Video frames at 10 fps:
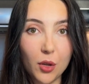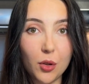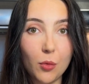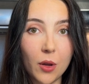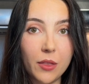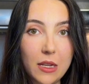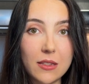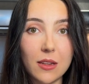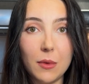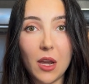You want
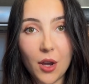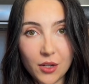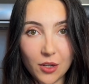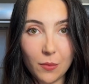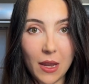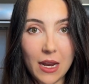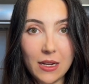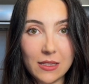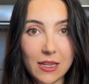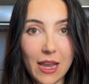these to be
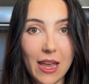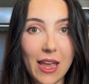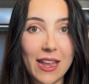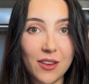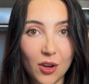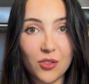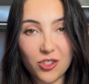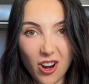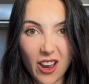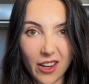underbaked and not
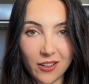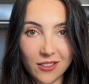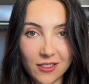dry.